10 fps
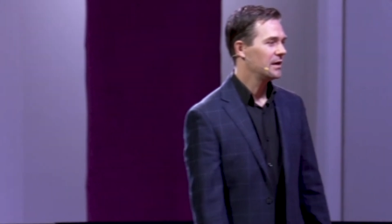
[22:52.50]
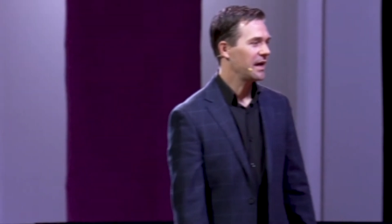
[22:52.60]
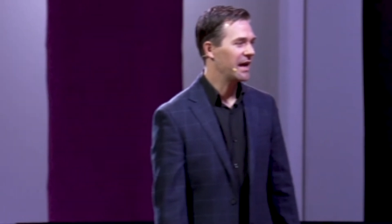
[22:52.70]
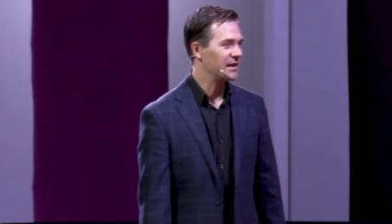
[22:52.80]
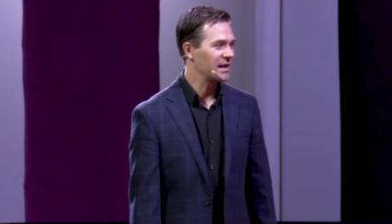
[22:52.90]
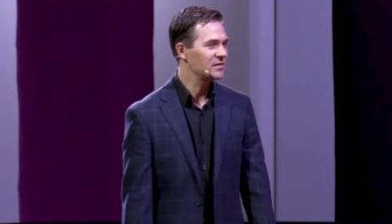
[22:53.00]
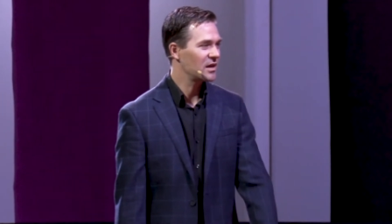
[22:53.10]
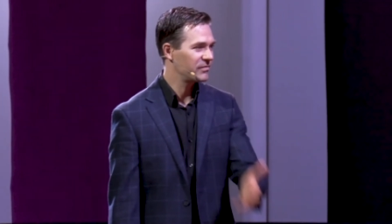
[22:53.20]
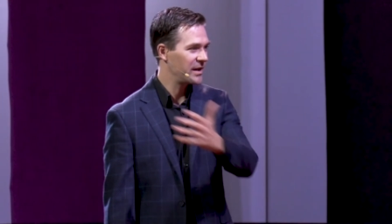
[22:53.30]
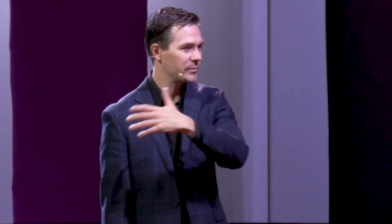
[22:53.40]
And at
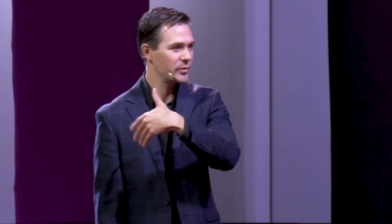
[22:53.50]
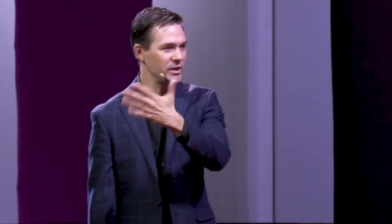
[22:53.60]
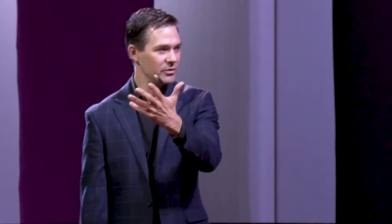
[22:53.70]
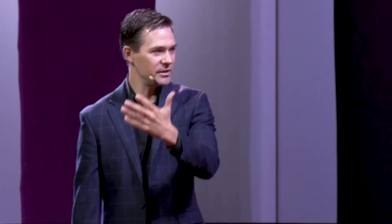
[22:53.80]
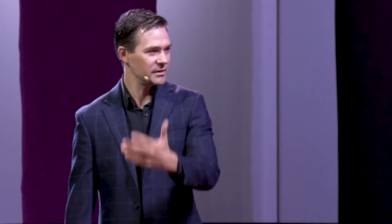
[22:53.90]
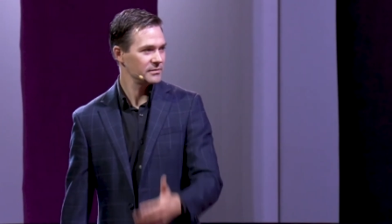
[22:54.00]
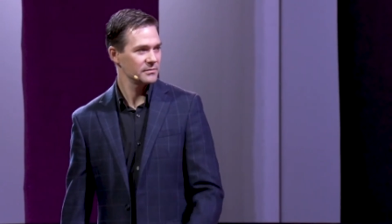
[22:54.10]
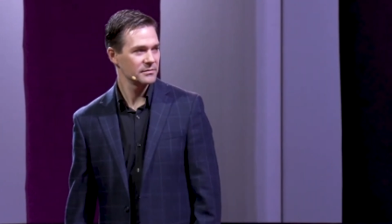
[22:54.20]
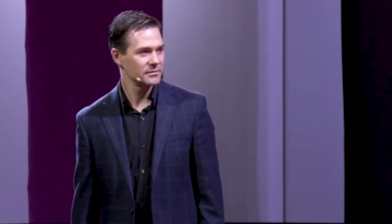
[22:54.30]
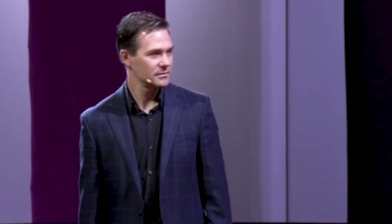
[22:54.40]
that family reunion,
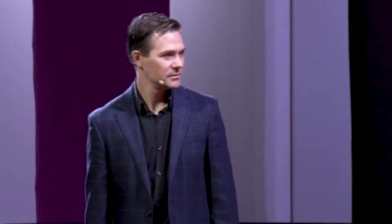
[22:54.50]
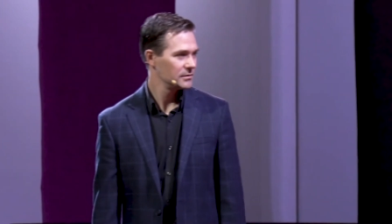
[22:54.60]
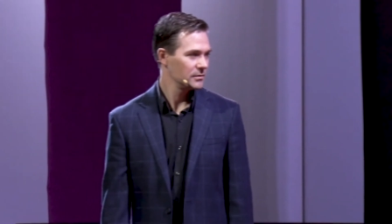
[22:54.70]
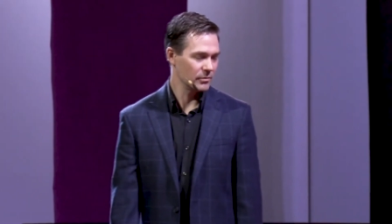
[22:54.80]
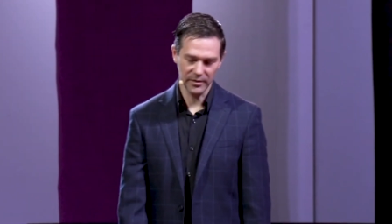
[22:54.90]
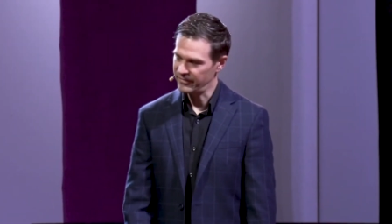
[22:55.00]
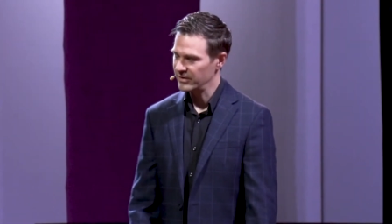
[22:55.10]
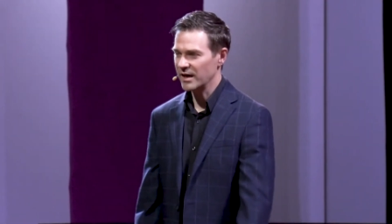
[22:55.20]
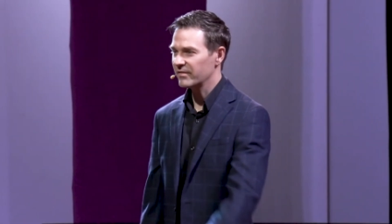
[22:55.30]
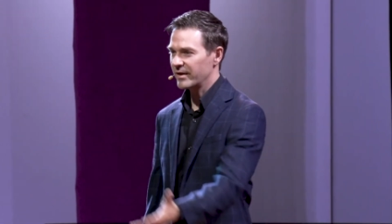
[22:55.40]
or if you're
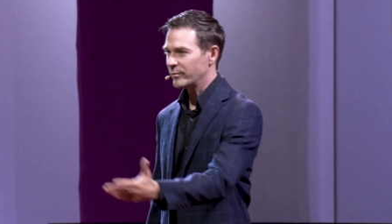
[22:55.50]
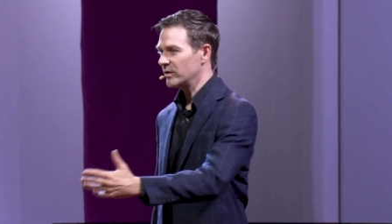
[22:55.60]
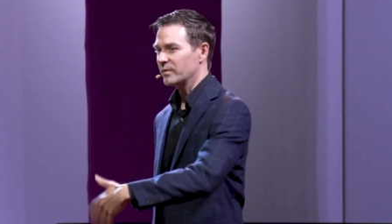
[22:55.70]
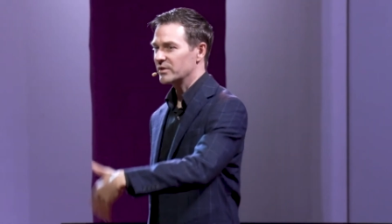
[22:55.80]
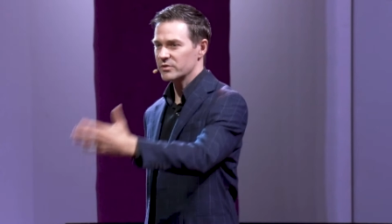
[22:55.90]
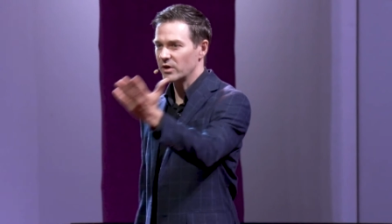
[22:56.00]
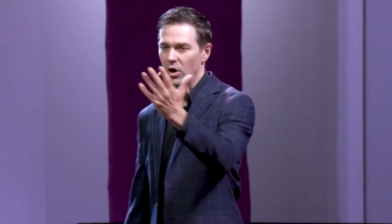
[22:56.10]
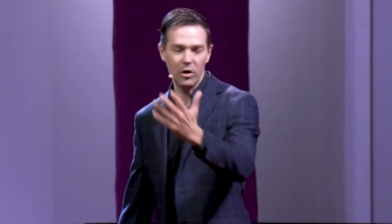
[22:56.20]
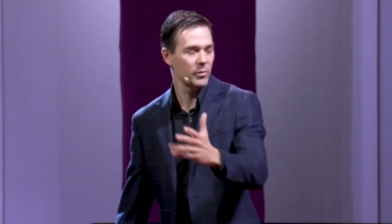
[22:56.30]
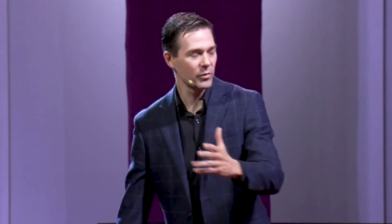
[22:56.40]
not a family reunion, you're at
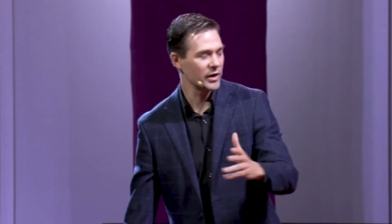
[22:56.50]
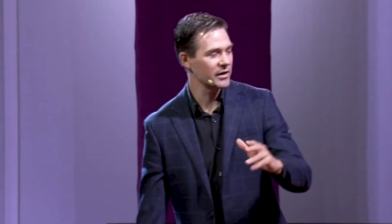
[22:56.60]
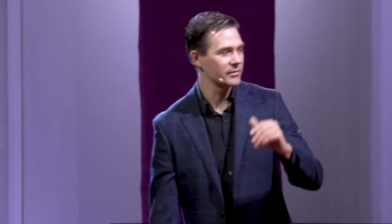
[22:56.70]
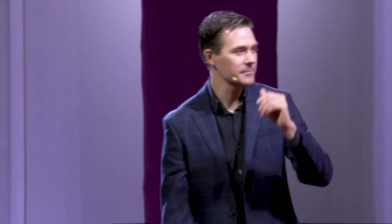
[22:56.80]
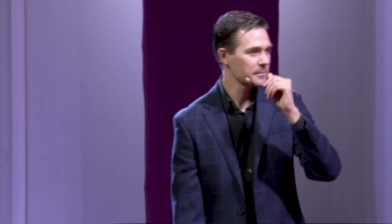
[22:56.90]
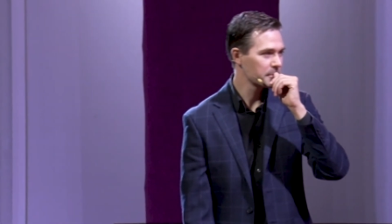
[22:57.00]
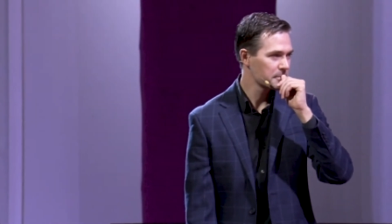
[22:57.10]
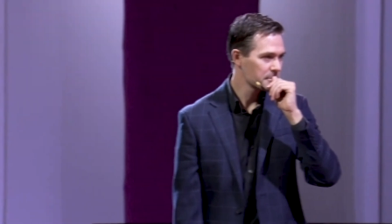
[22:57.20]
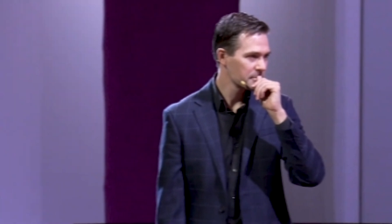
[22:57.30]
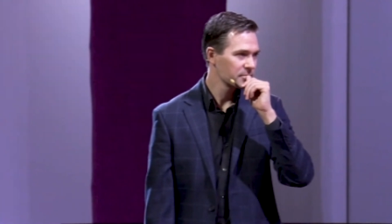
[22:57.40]
home or whatever,
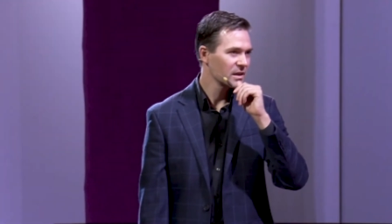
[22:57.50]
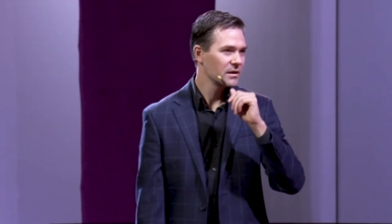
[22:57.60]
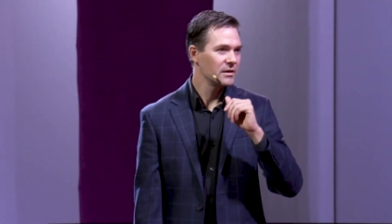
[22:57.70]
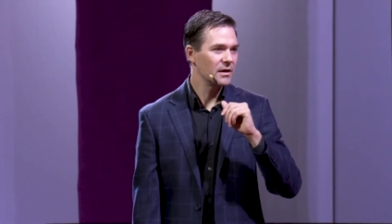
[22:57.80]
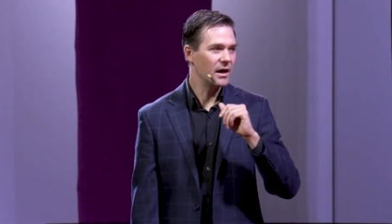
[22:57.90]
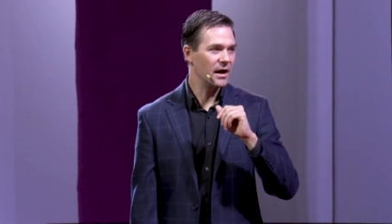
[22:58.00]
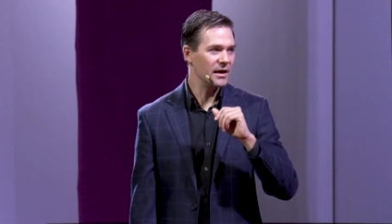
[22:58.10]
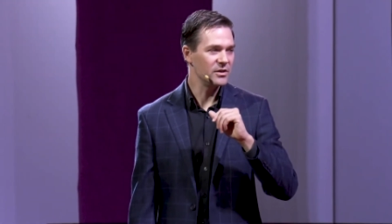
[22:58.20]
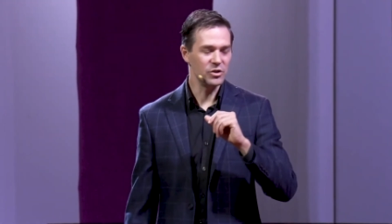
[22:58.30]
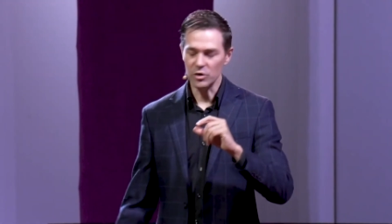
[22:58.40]
uh,
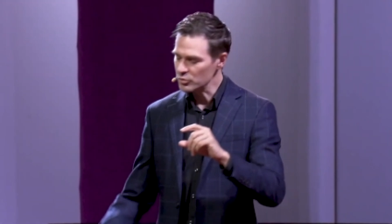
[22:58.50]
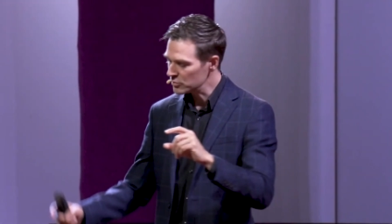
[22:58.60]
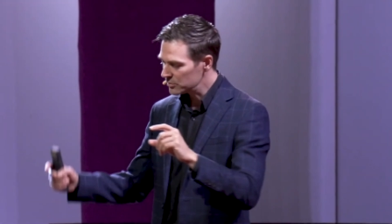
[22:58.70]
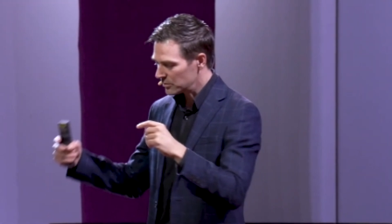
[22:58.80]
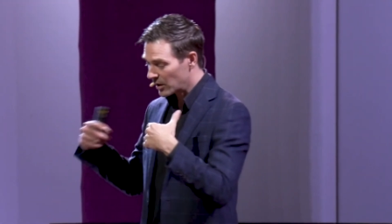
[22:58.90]
you or